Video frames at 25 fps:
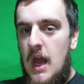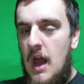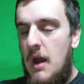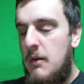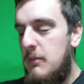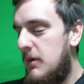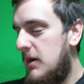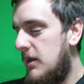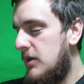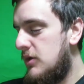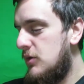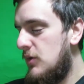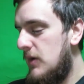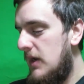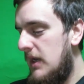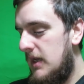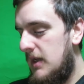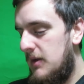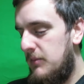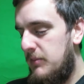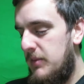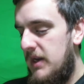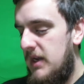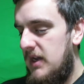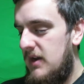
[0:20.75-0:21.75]
I'm going to do a
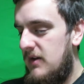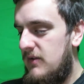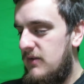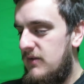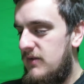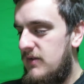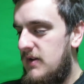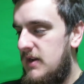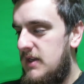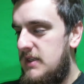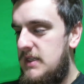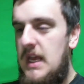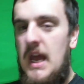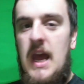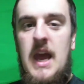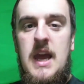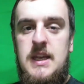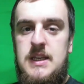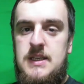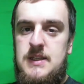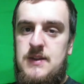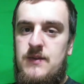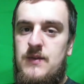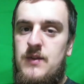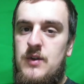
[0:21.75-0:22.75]
little bit of
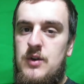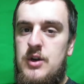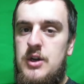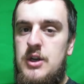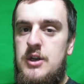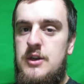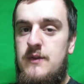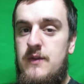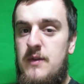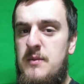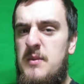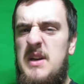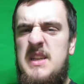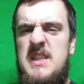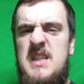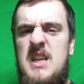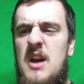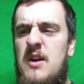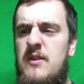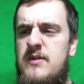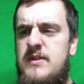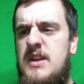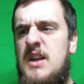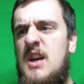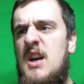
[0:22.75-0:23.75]
test footage for
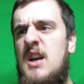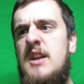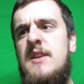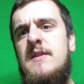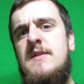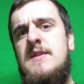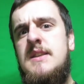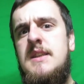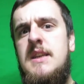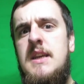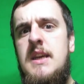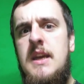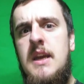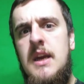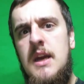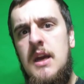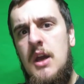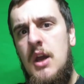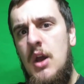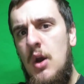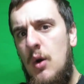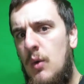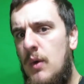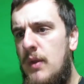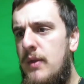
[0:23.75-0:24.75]
myself to kind of see
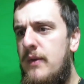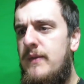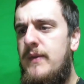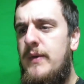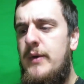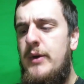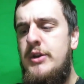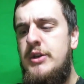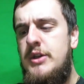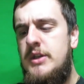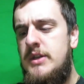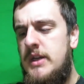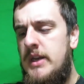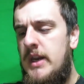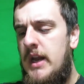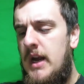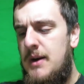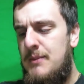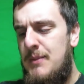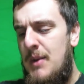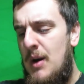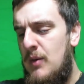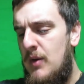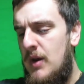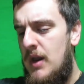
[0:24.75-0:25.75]
what the footage is going to
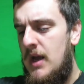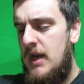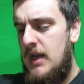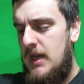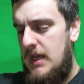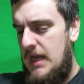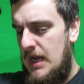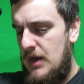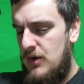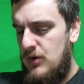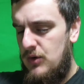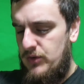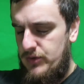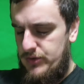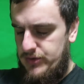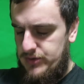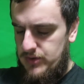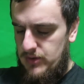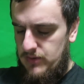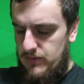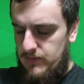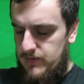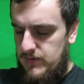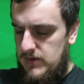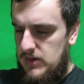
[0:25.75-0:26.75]
come out like, and
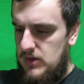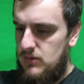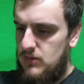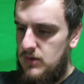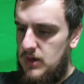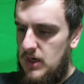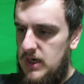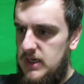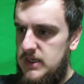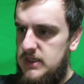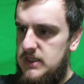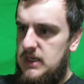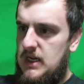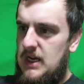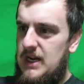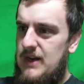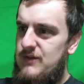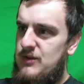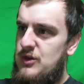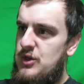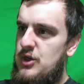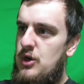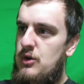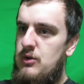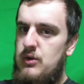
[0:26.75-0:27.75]
also for you guys to kind
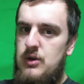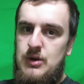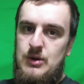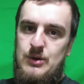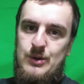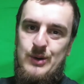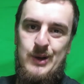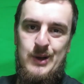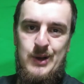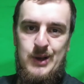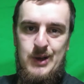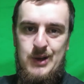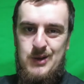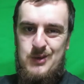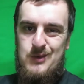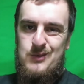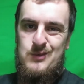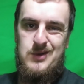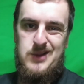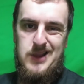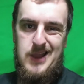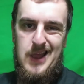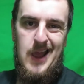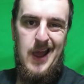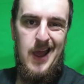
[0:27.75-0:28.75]
of show you
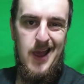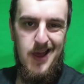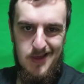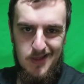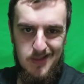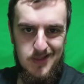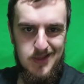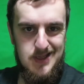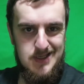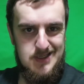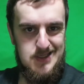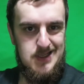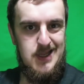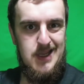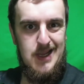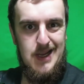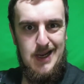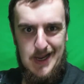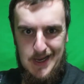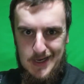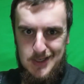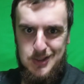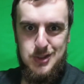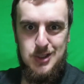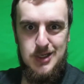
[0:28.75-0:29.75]
what the hell this thing
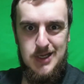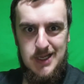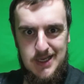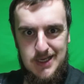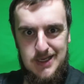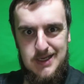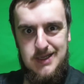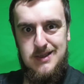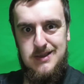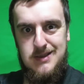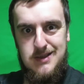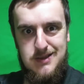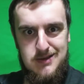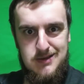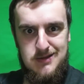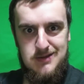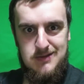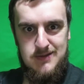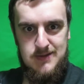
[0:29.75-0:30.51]
actually is.